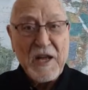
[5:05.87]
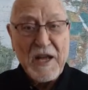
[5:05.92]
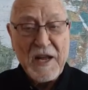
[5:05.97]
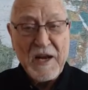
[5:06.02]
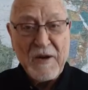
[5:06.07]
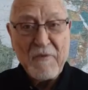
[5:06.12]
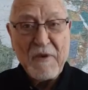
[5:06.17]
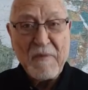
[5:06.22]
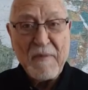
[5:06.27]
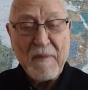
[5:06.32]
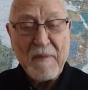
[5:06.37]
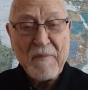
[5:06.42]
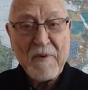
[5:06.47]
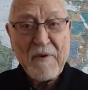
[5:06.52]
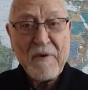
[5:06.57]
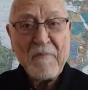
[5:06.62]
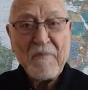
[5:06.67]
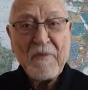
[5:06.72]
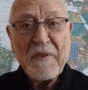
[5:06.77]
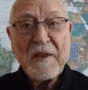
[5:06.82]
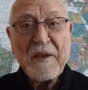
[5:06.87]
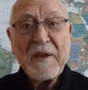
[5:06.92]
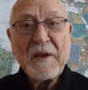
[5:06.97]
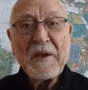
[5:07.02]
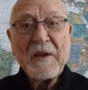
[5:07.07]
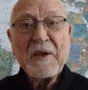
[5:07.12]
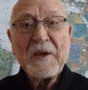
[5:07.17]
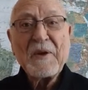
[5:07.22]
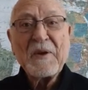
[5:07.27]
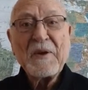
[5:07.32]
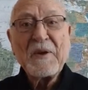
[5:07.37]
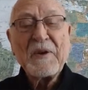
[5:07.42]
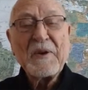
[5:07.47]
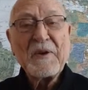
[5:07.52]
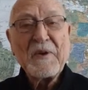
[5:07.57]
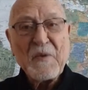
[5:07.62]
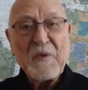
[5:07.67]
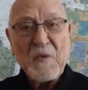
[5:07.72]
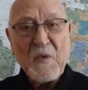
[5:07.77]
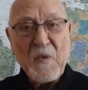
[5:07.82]
And remember,
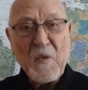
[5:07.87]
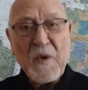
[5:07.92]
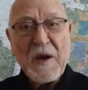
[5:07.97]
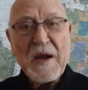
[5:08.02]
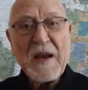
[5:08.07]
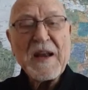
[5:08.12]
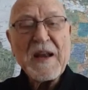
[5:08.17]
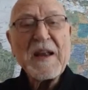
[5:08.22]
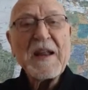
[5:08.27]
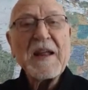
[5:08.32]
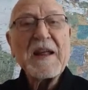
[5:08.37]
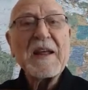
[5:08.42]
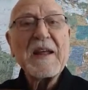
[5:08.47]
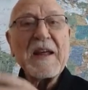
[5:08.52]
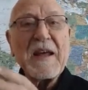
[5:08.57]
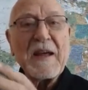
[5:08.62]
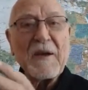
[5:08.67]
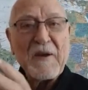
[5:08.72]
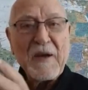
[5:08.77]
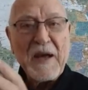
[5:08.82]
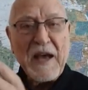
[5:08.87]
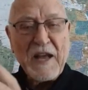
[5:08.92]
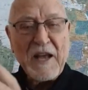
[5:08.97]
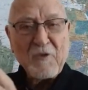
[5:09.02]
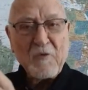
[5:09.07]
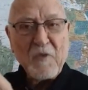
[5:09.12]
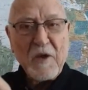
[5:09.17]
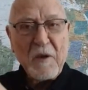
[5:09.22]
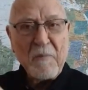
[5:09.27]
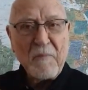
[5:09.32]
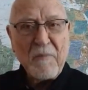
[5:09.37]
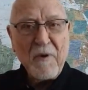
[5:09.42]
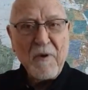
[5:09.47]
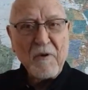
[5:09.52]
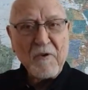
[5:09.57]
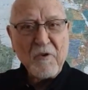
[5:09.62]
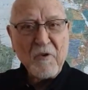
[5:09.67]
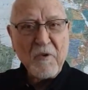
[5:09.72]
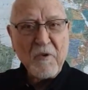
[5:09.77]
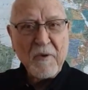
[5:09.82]
when as we
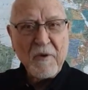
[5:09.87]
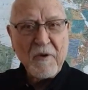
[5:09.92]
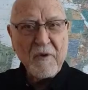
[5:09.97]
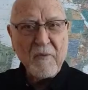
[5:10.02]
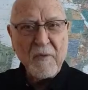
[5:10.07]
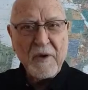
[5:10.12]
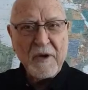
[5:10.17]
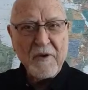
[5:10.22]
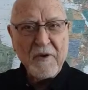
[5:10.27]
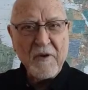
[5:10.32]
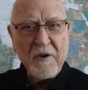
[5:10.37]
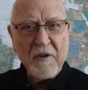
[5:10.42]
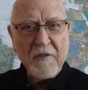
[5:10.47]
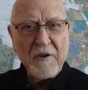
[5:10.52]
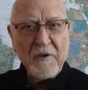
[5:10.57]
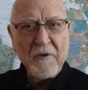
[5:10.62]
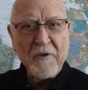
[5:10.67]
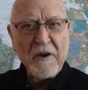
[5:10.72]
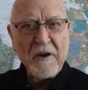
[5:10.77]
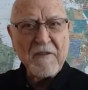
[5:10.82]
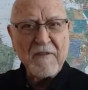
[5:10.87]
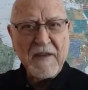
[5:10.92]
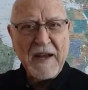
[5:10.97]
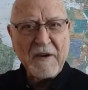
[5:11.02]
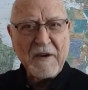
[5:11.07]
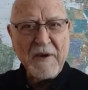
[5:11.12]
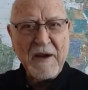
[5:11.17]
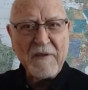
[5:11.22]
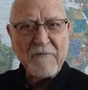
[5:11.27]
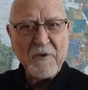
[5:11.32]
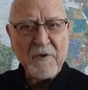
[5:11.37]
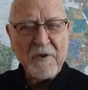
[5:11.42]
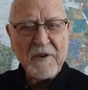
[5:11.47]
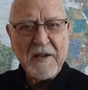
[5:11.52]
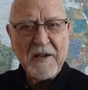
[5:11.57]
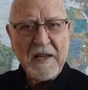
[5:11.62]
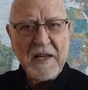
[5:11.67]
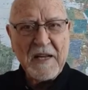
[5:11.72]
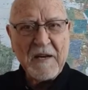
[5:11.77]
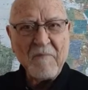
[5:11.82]
approach the return of the Lord, Zechariah
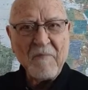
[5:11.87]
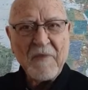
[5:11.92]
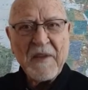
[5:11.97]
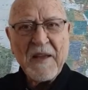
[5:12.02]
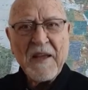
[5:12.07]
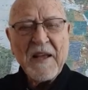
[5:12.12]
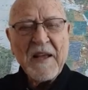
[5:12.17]
14,